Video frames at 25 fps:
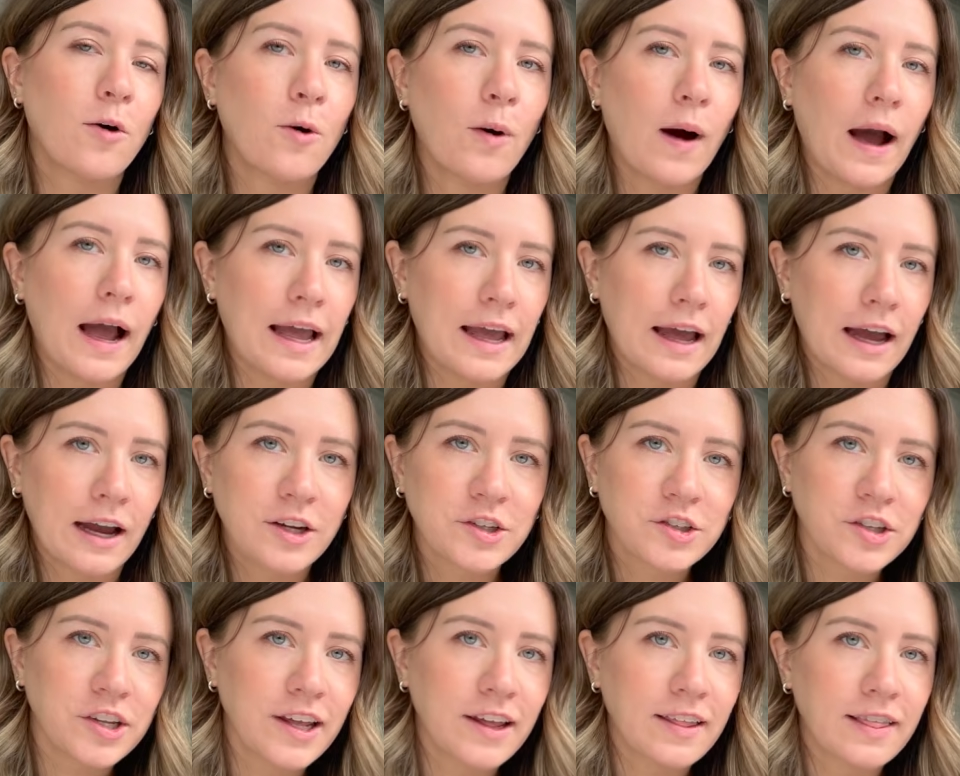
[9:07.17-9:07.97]
I
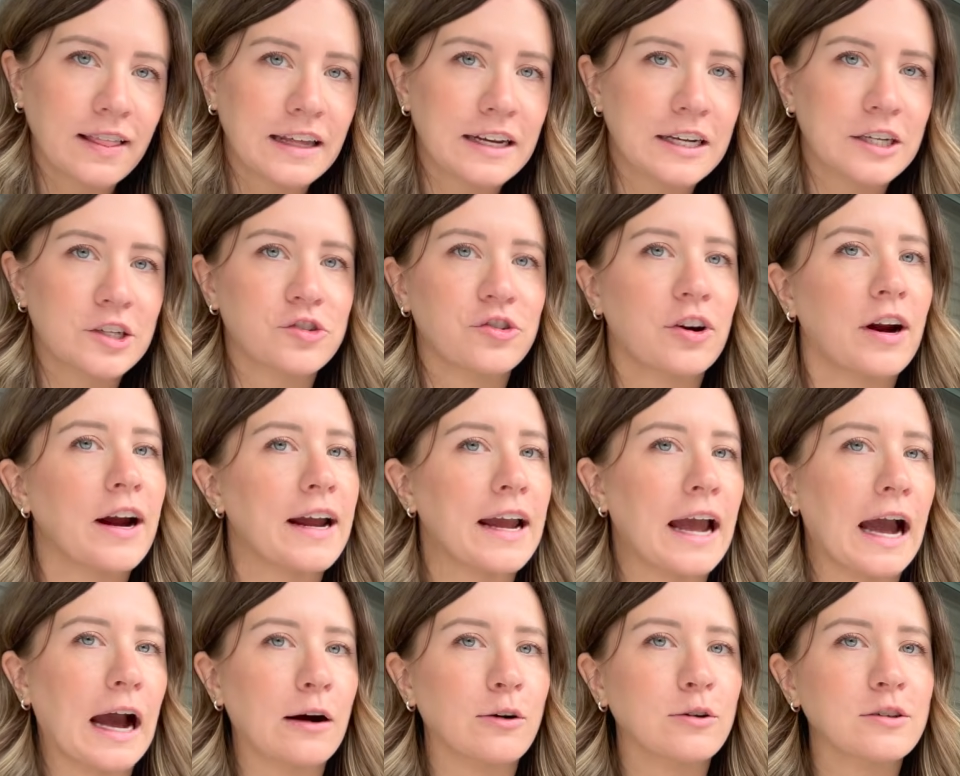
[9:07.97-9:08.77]
actually let it dry
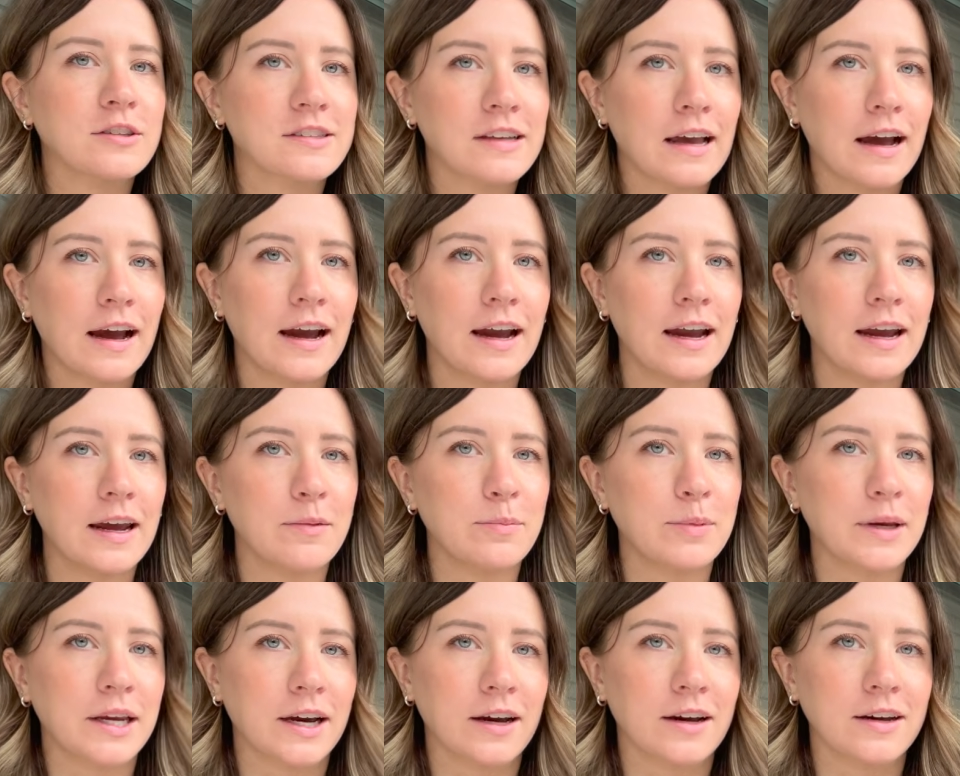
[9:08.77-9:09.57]
outside
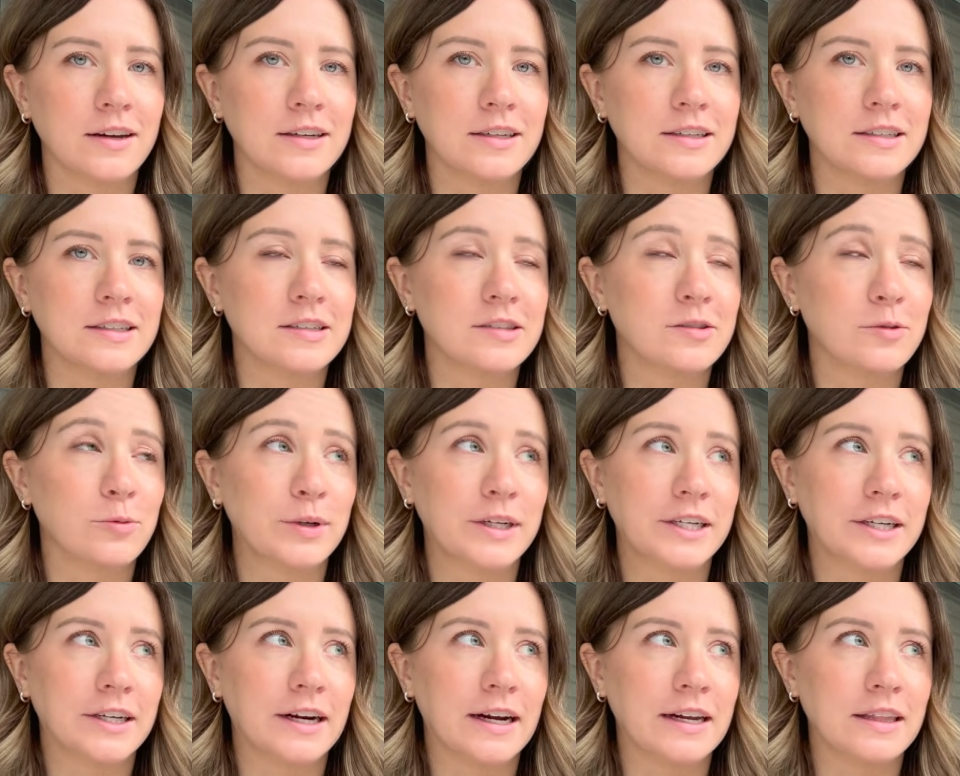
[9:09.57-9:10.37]
because
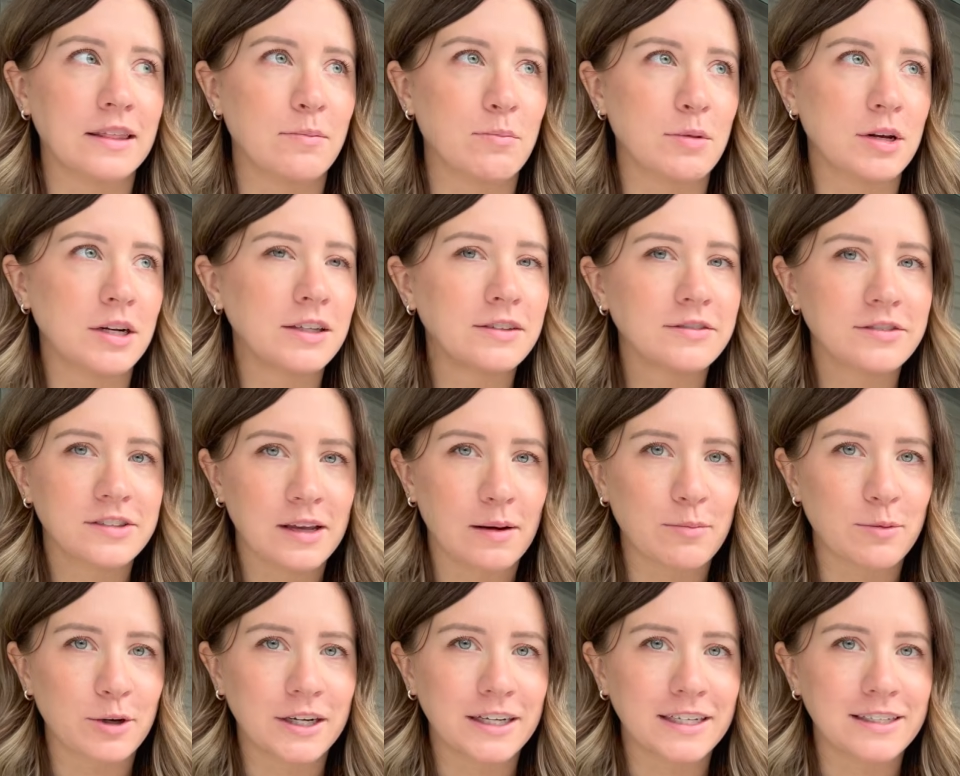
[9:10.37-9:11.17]
we're in the middle of
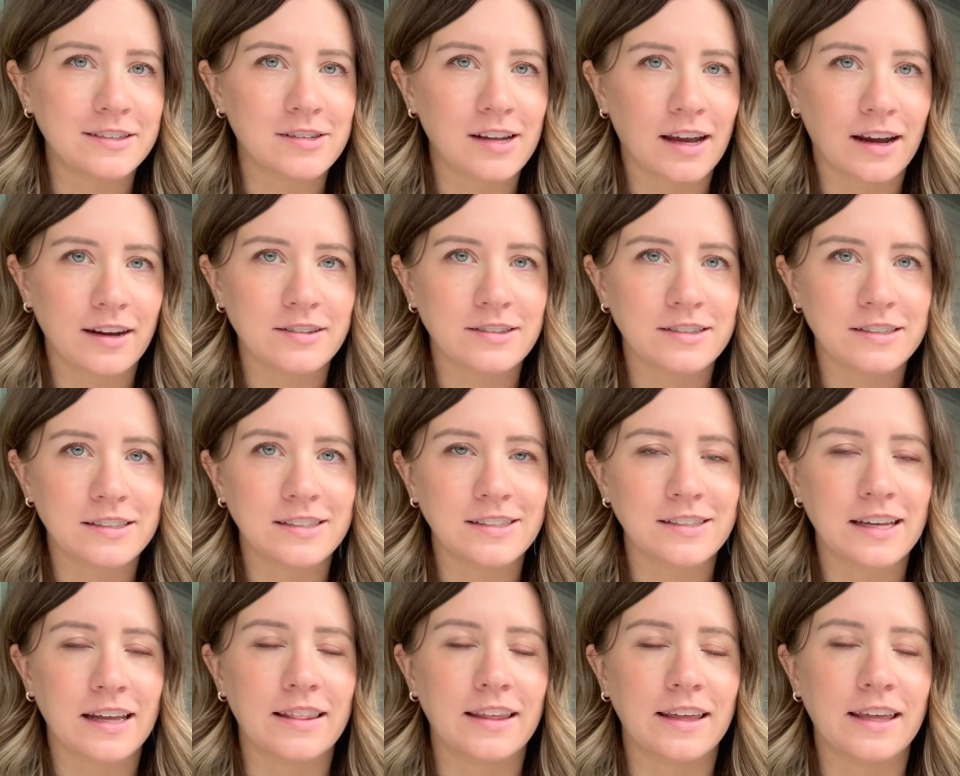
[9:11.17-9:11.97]
summer in
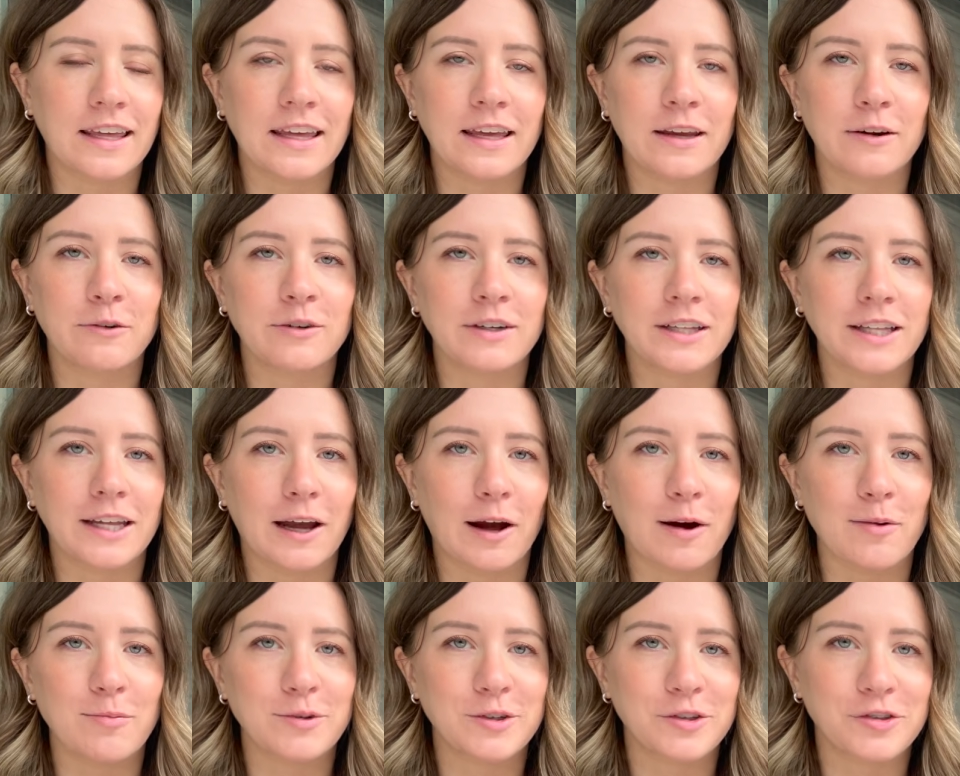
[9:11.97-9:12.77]
Texas and the heat really
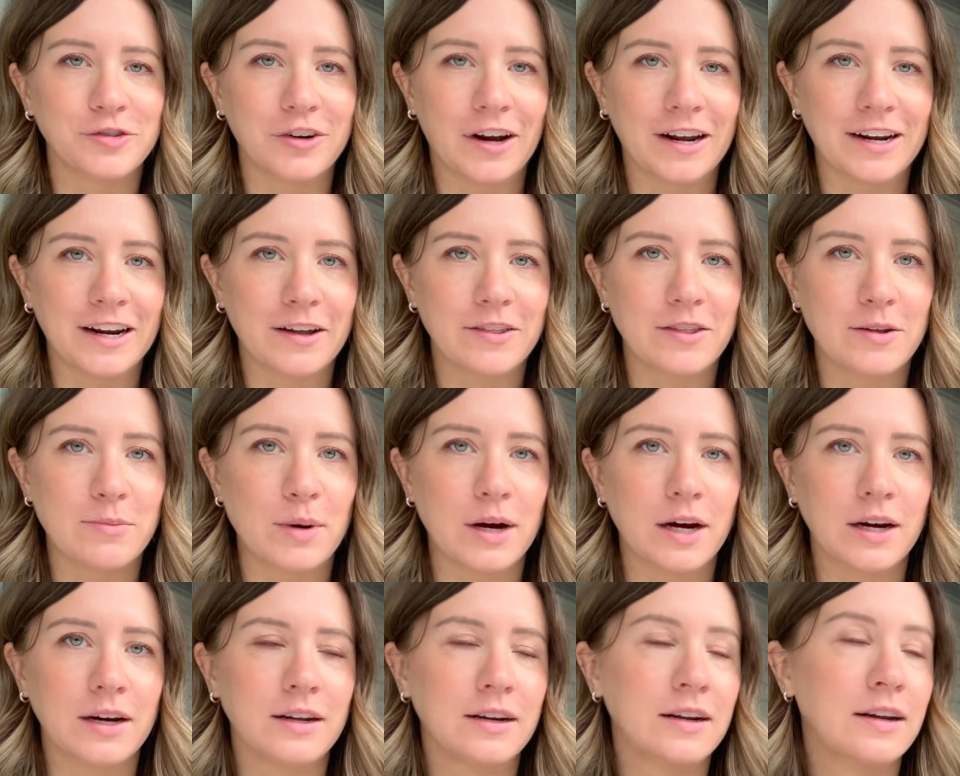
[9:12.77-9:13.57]
helped to dry down the
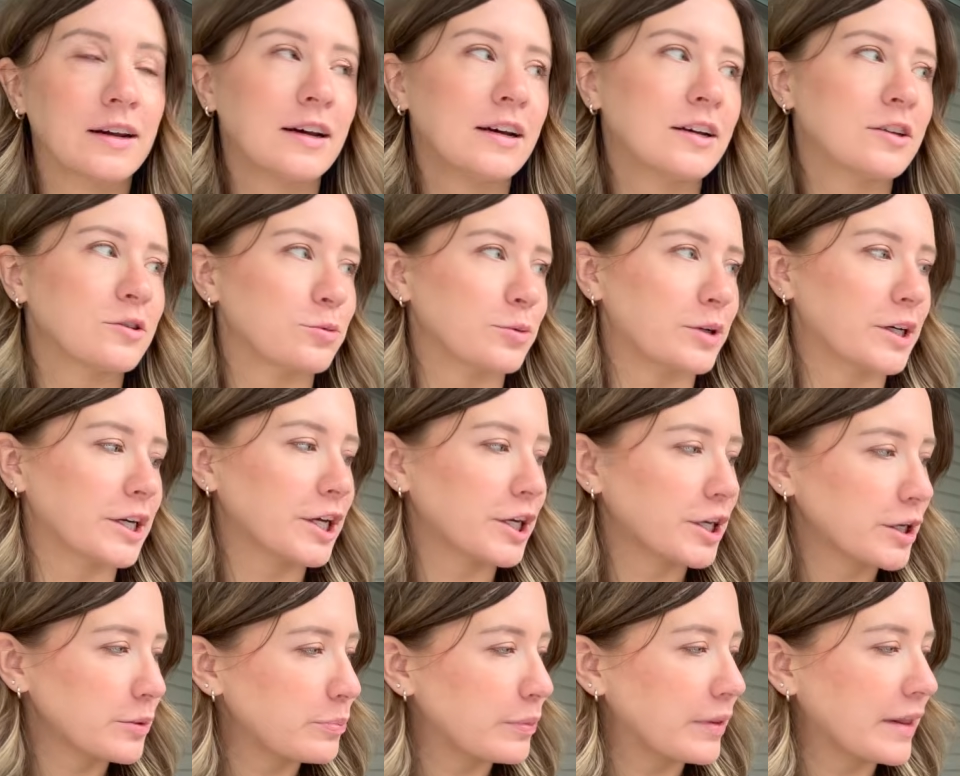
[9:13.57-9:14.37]
mud. So we're in a
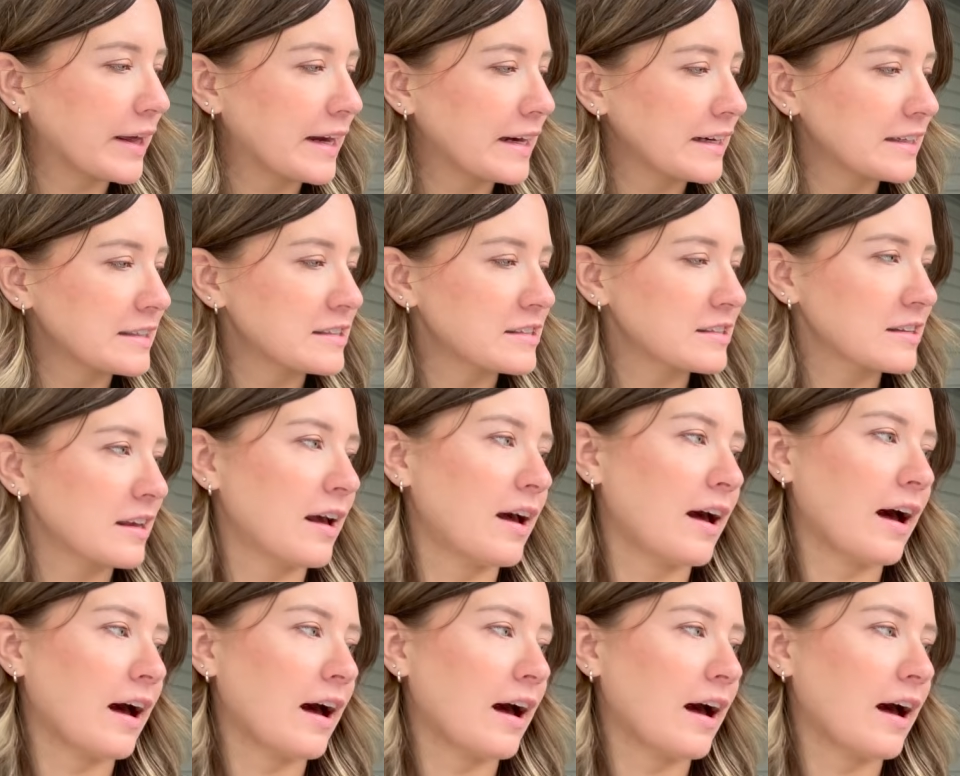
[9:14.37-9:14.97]
good place.